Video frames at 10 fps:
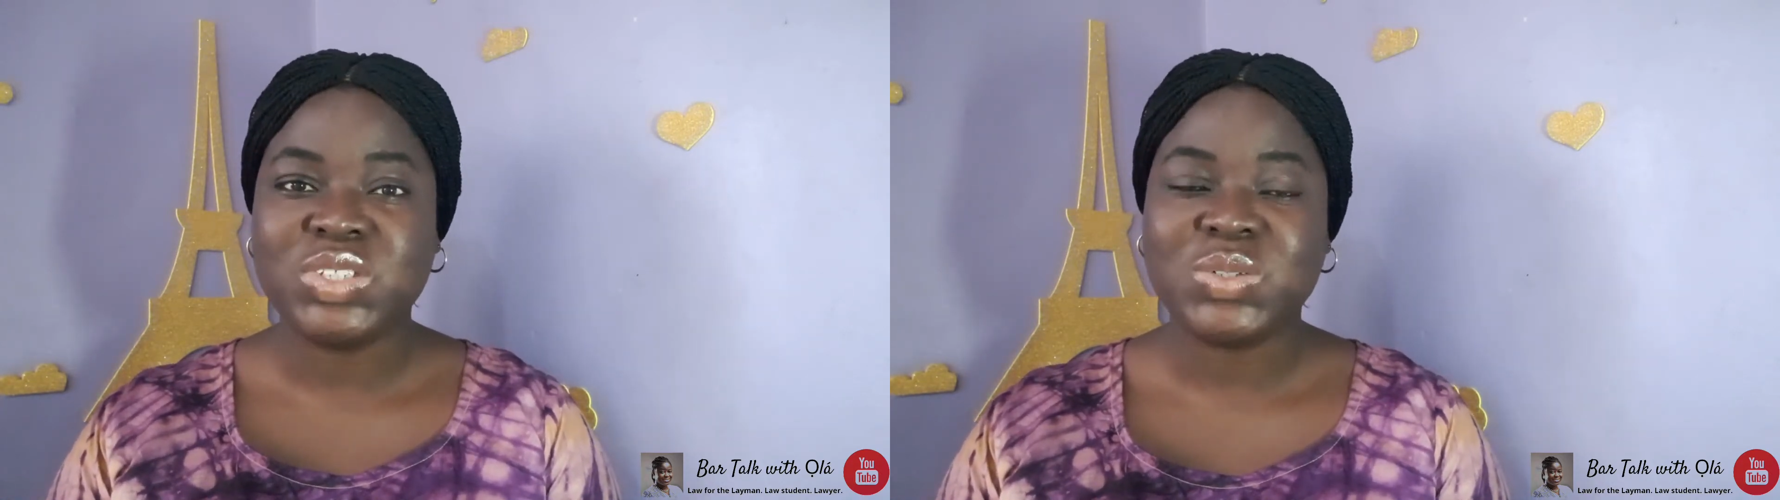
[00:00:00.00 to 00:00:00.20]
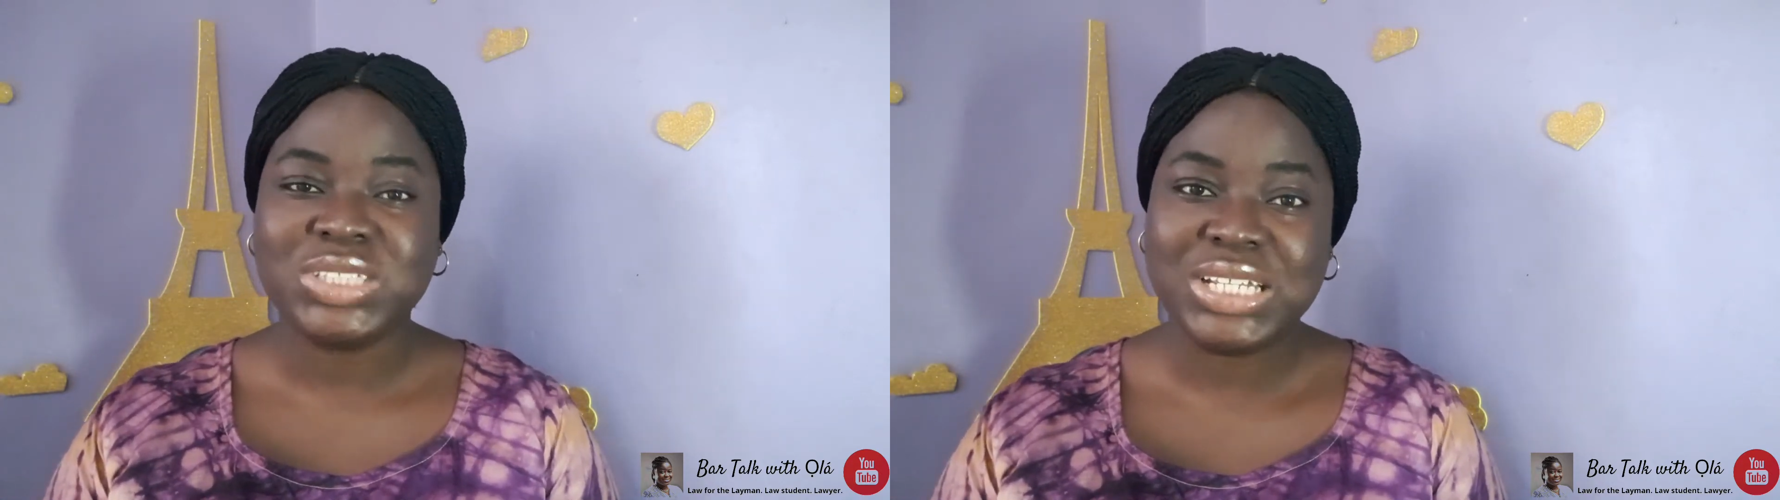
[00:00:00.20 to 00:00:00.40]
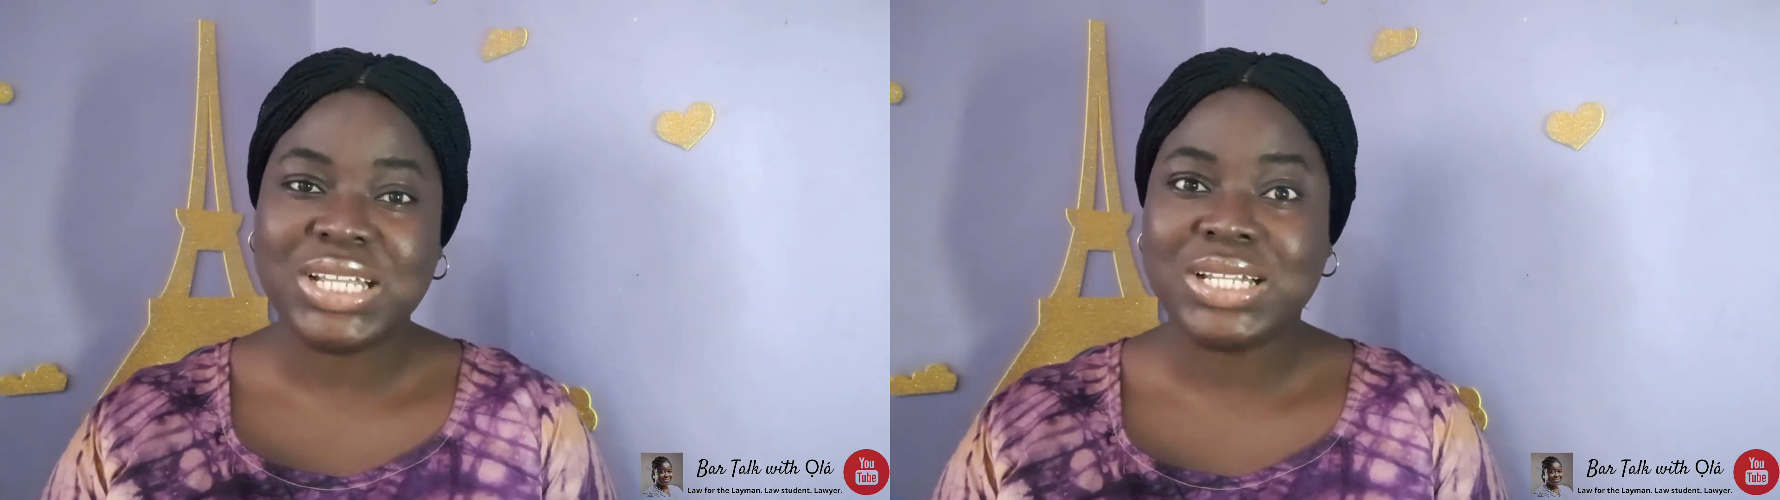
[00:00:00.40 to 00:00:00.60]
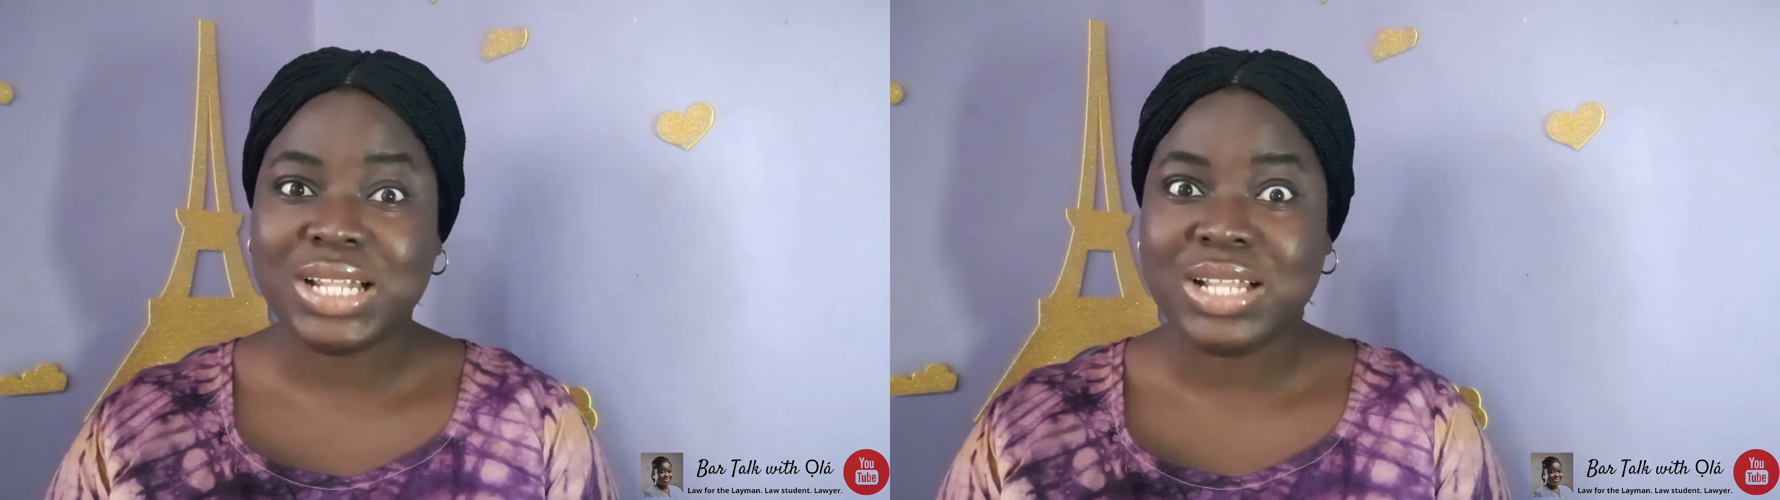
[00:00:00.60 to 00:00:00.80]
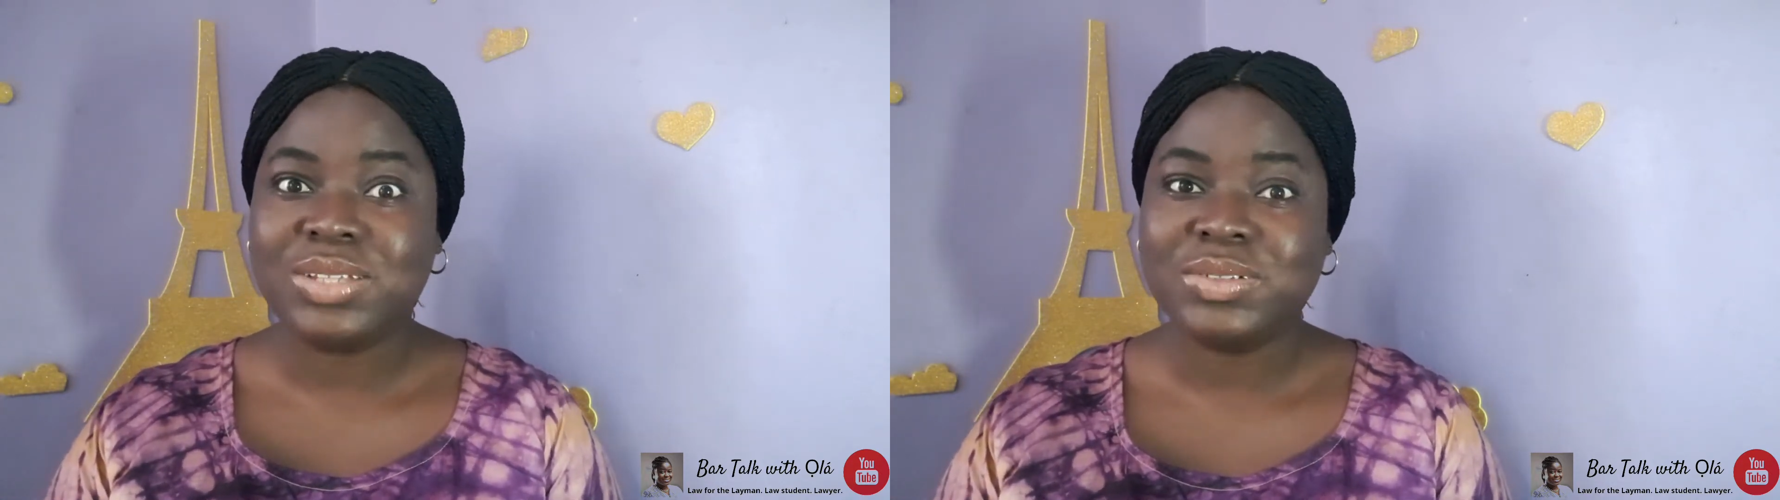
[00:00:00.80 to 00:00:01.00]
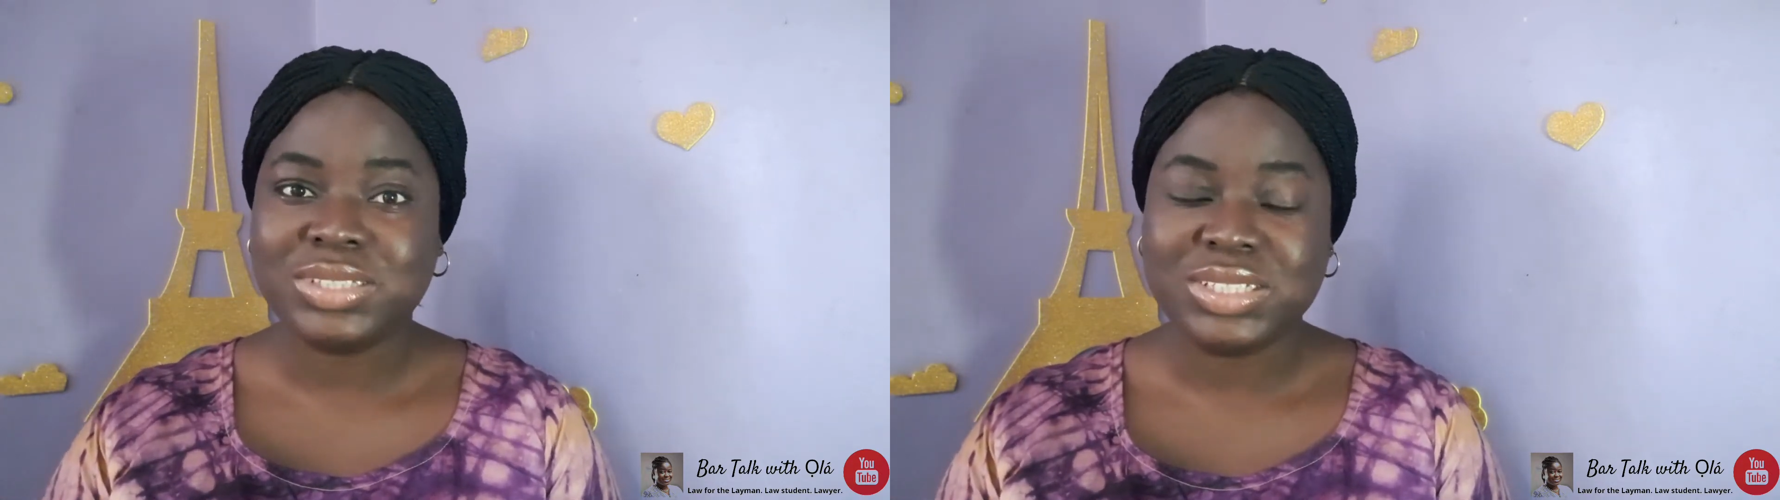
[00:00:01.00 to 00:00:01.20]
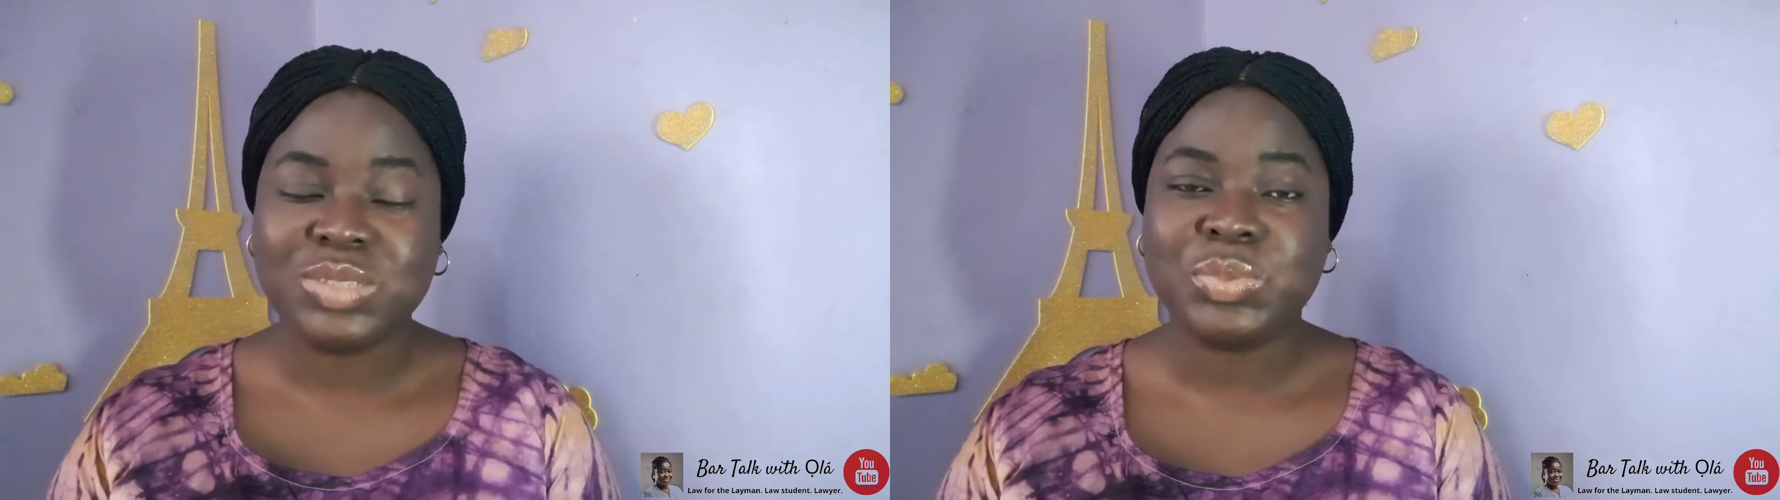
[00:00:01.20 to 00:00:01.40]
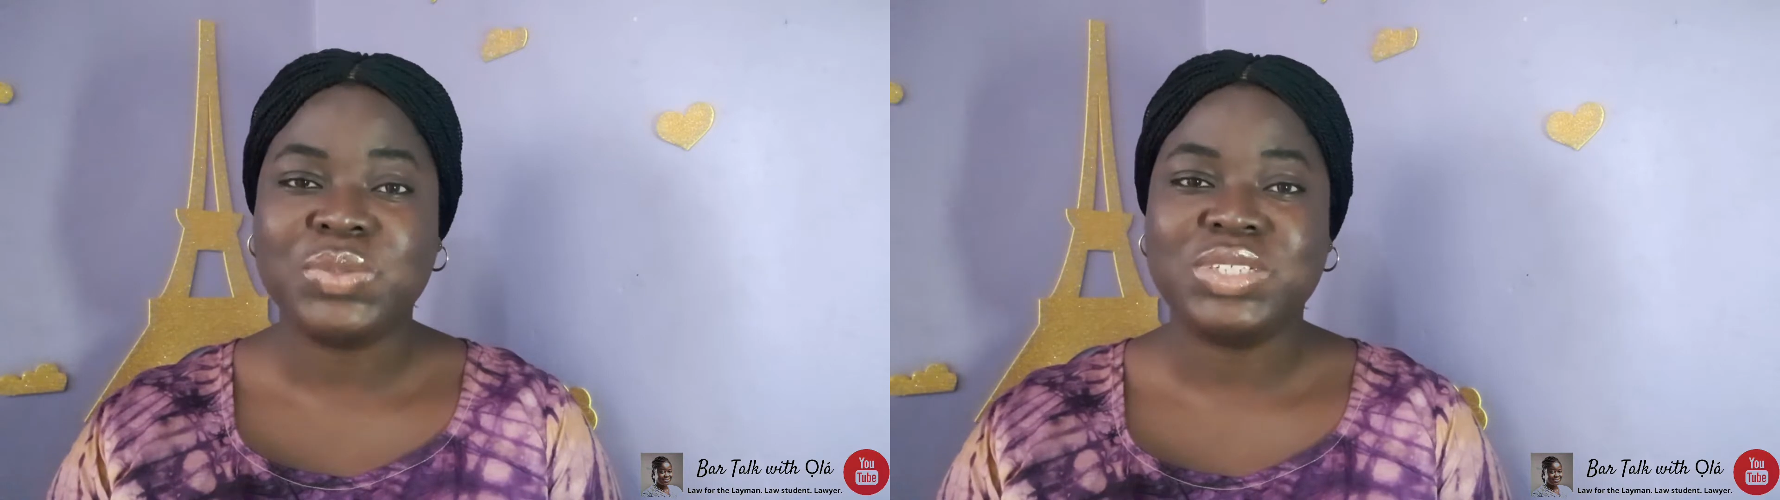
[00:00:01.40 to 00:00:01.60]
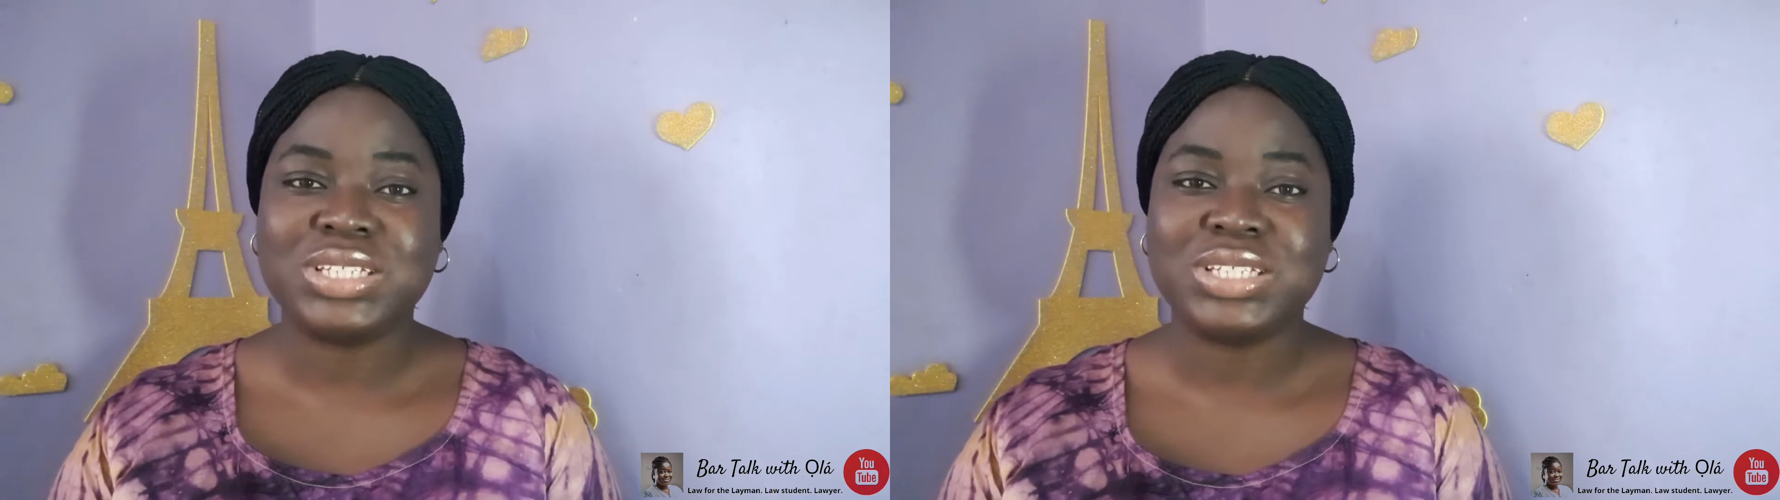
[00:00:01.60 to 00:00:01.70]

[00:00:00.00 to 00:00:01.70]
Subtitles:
or tenant landlord disputes,